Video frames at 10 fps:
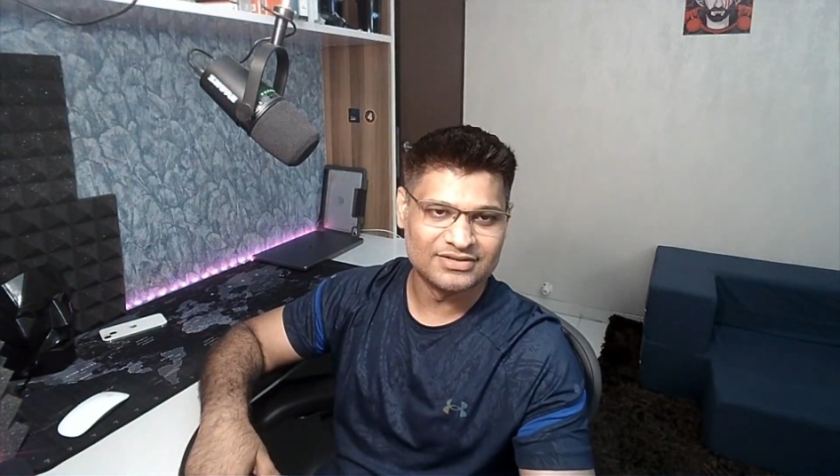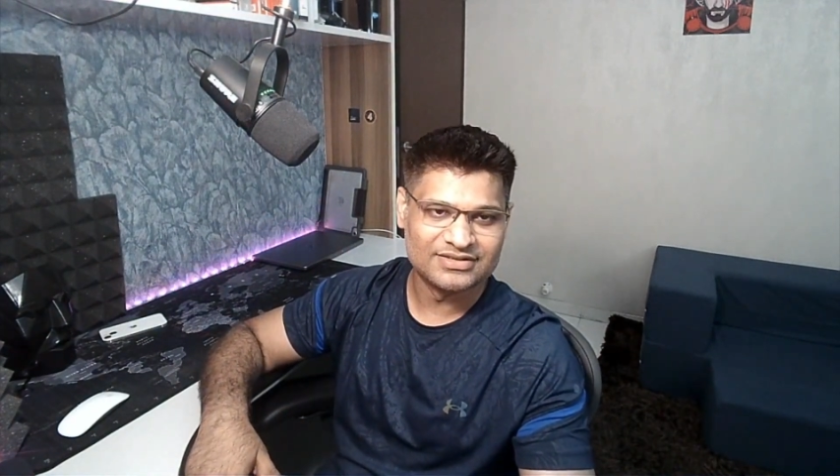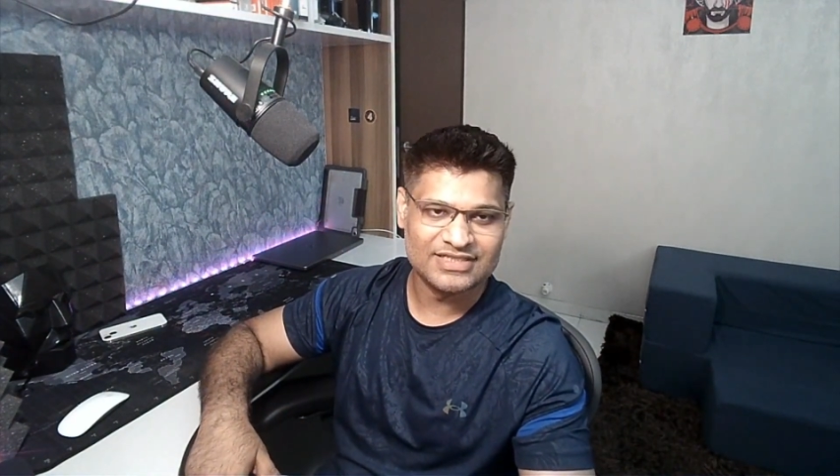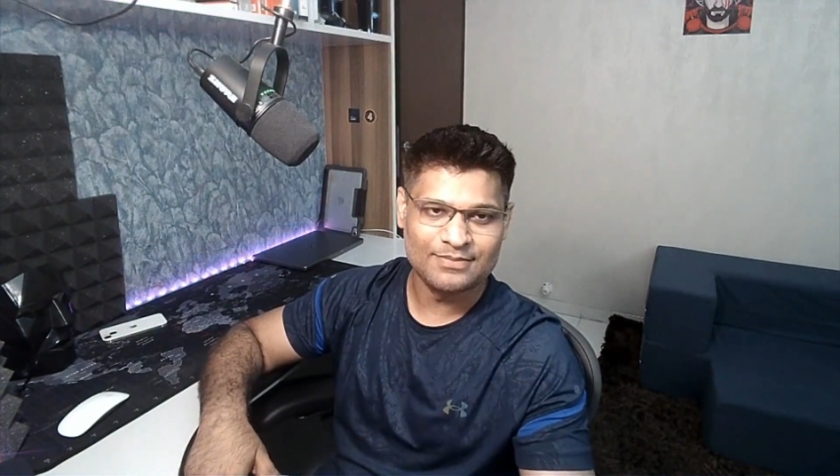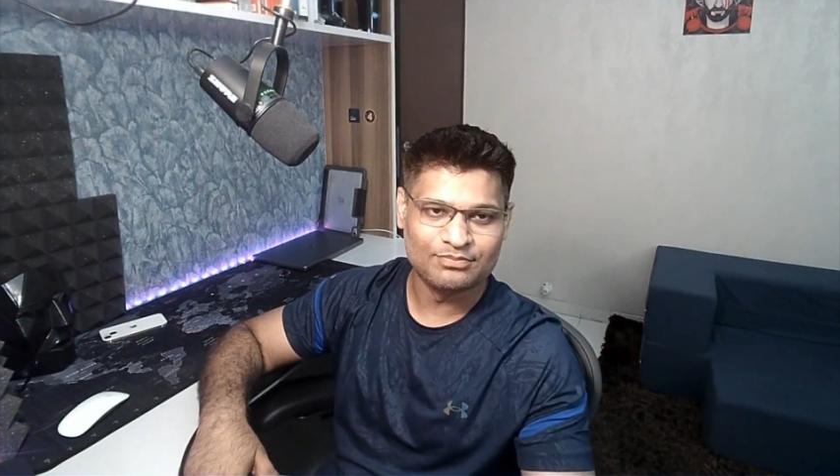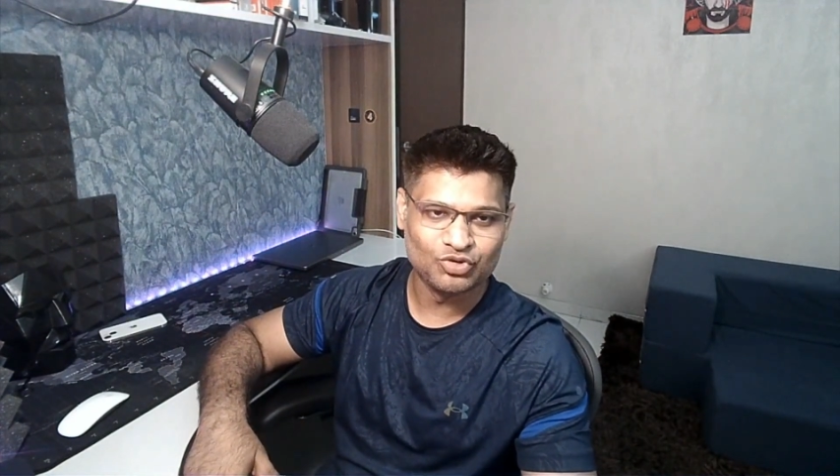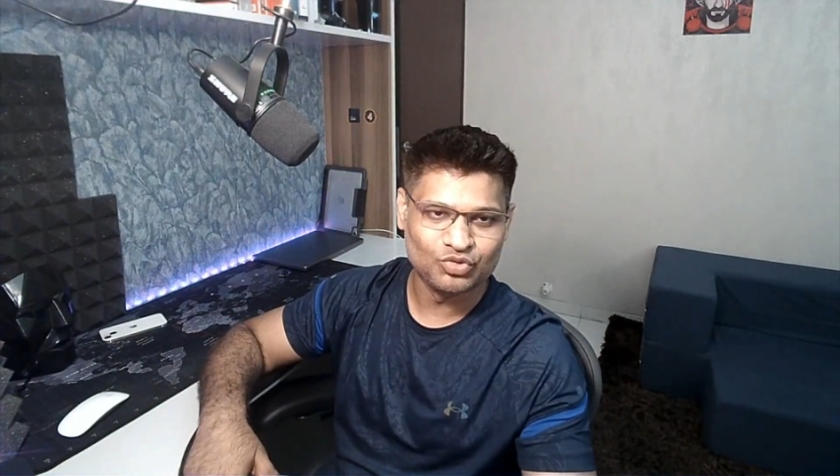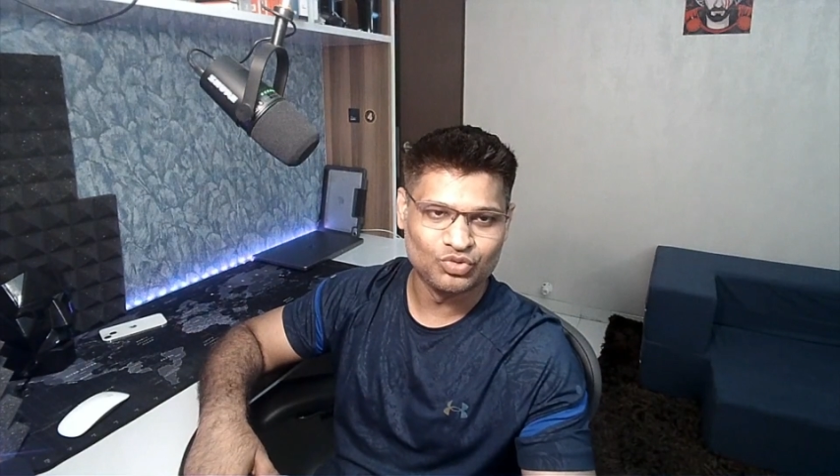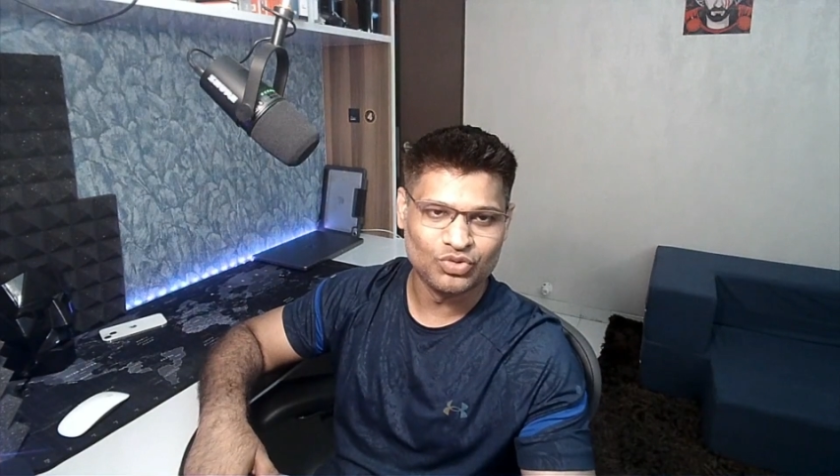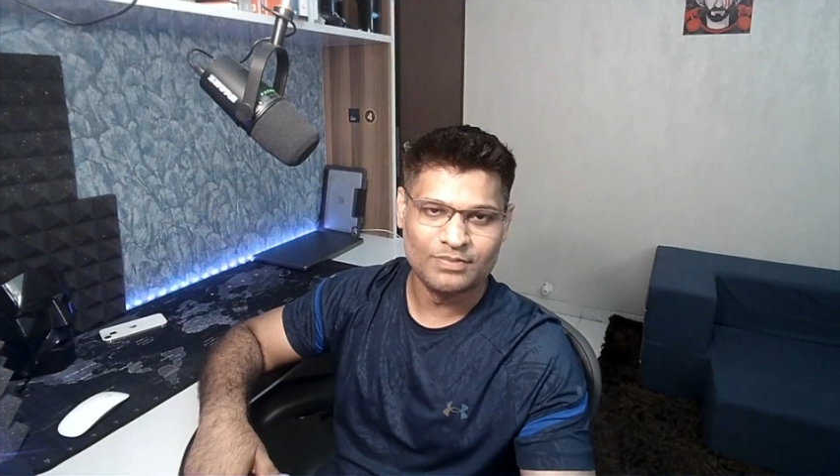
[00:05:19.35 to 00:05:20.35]
step
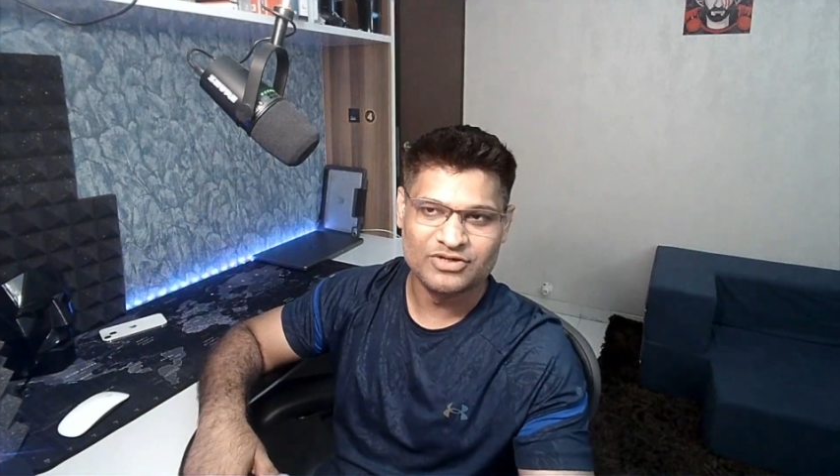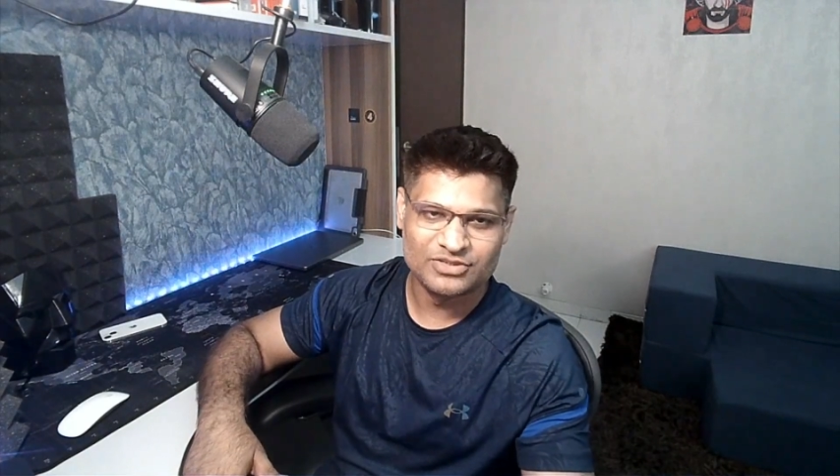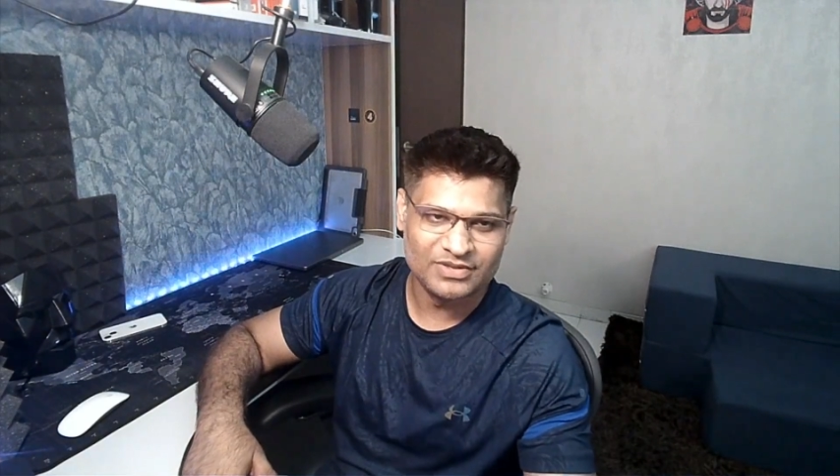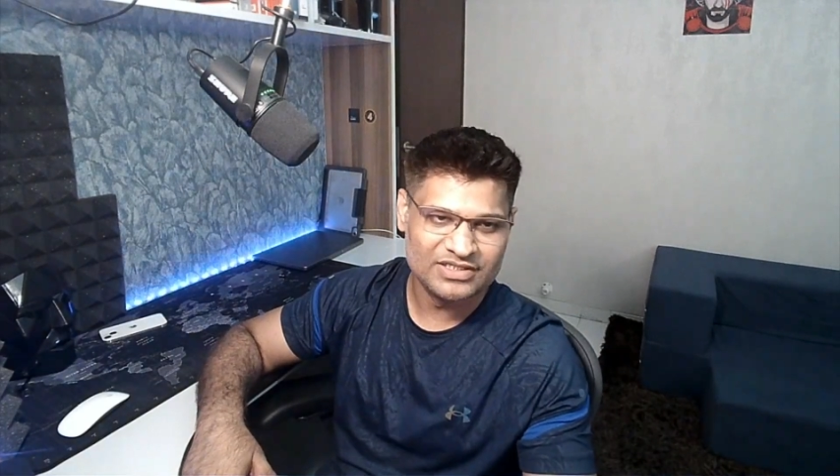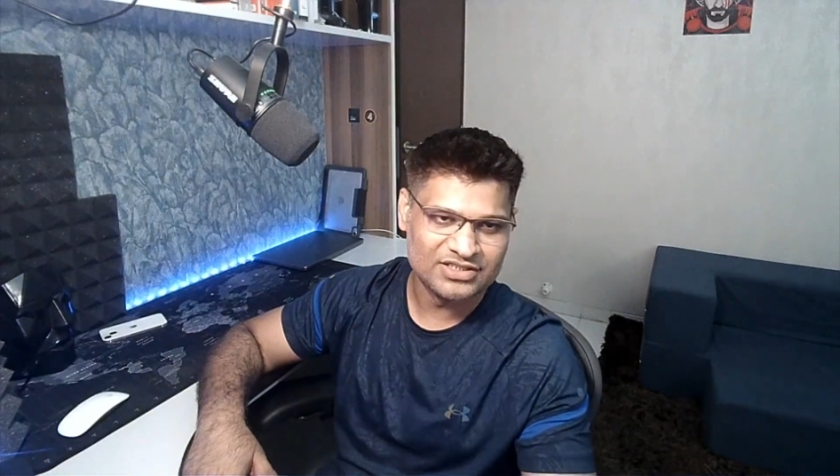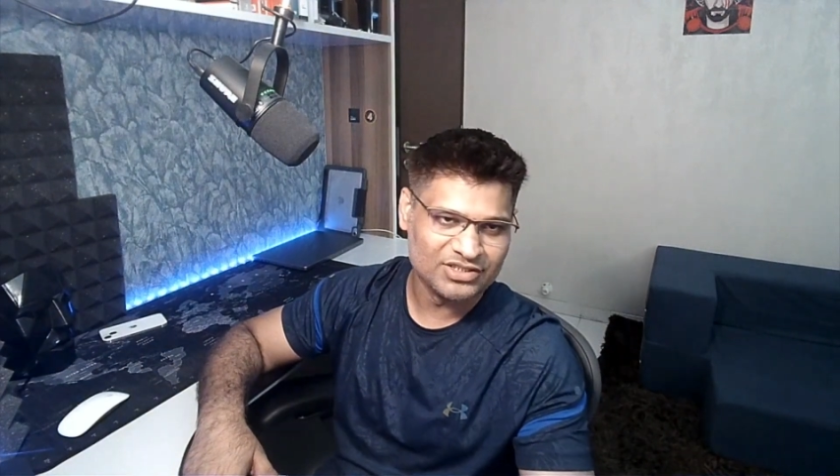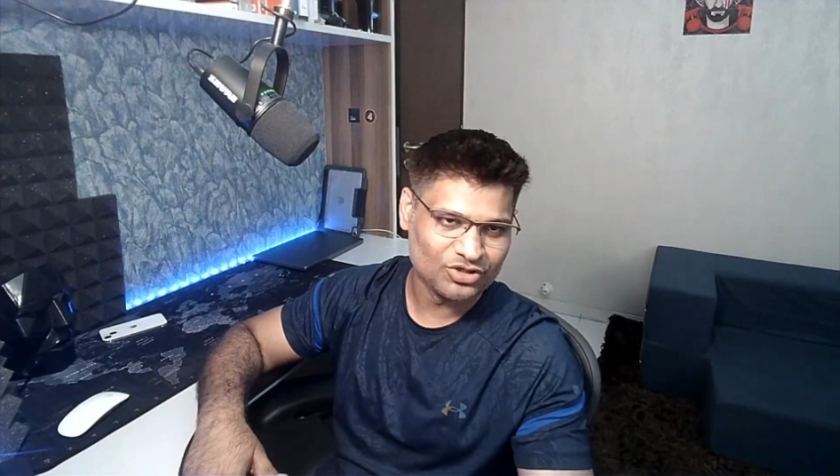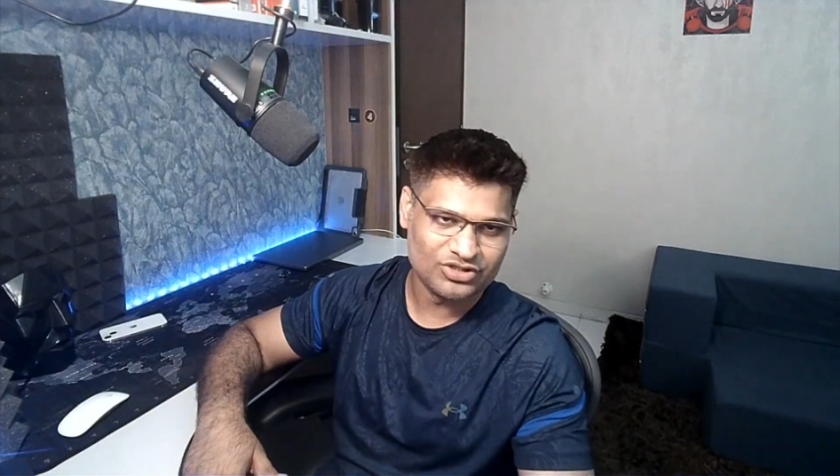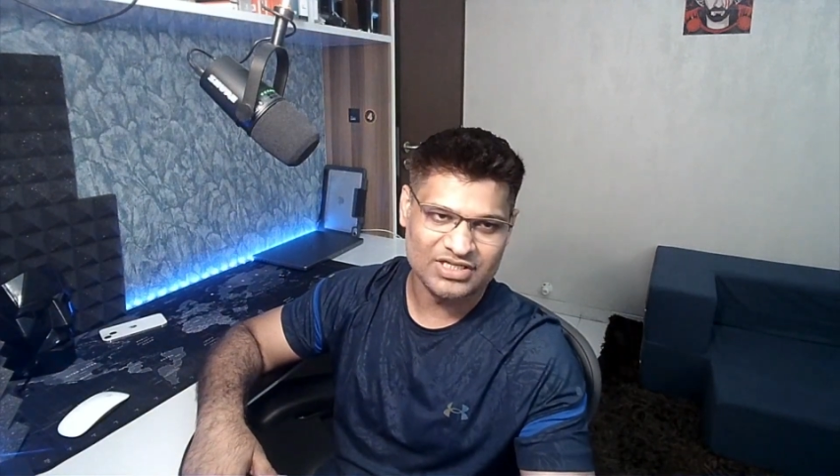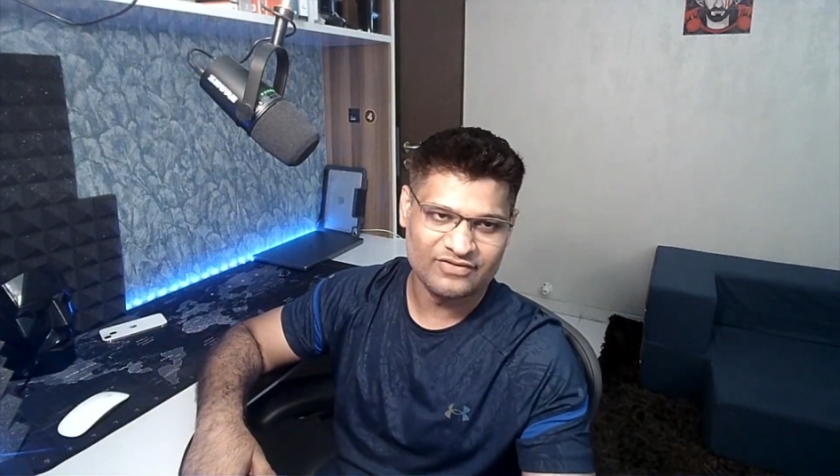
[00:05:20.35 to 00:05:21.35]
to a principal engineer
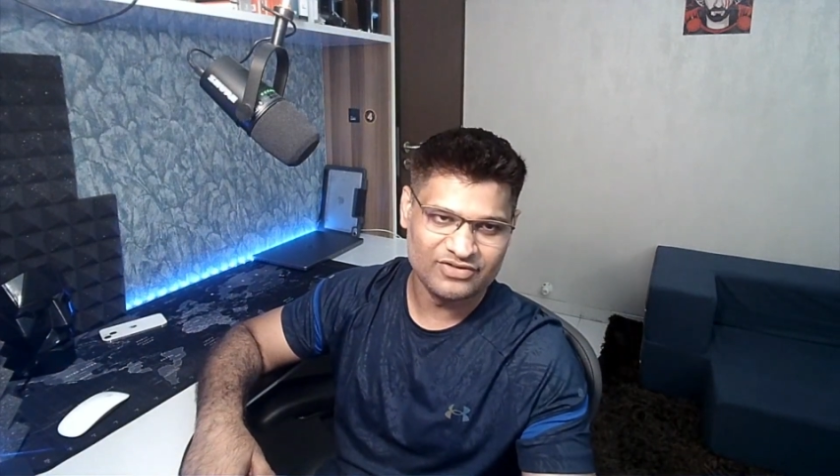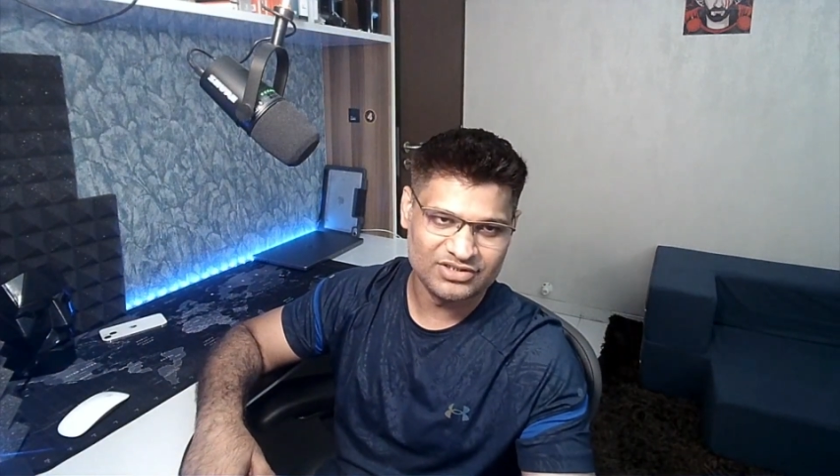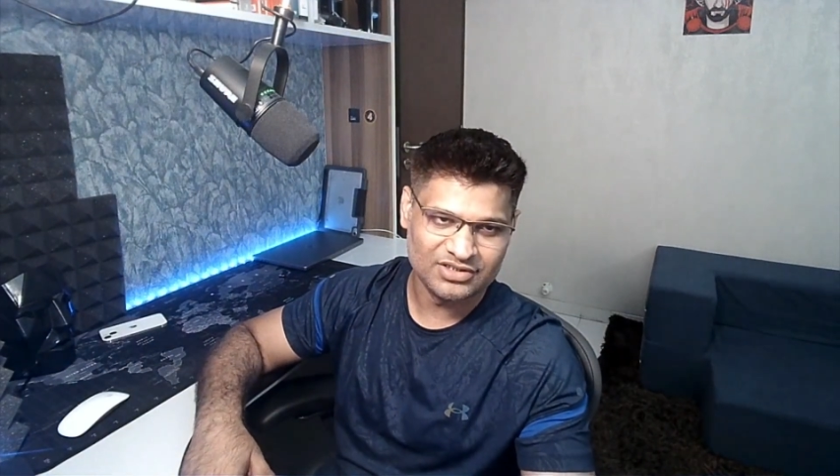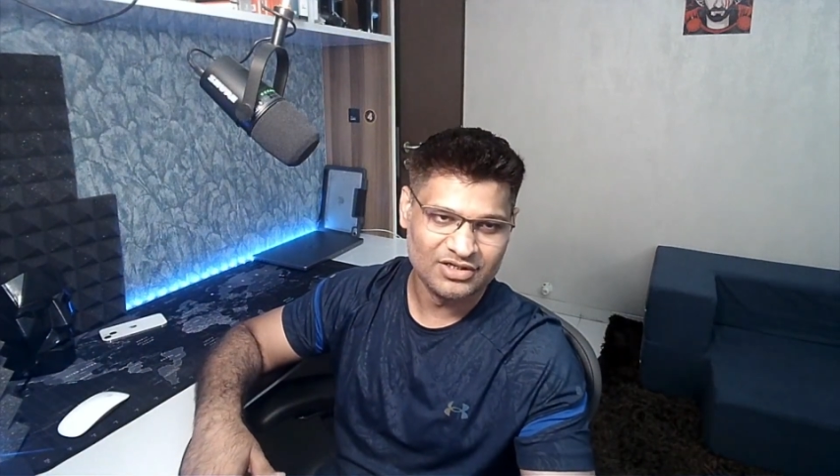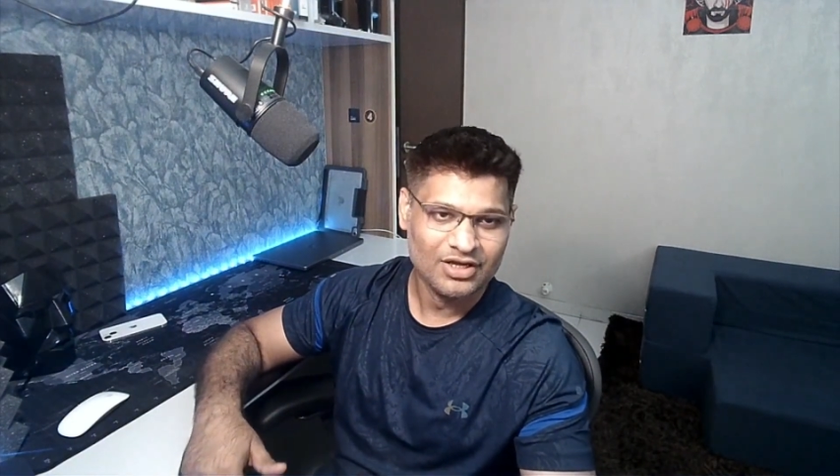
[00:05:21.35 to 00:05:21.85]
or staff engineer.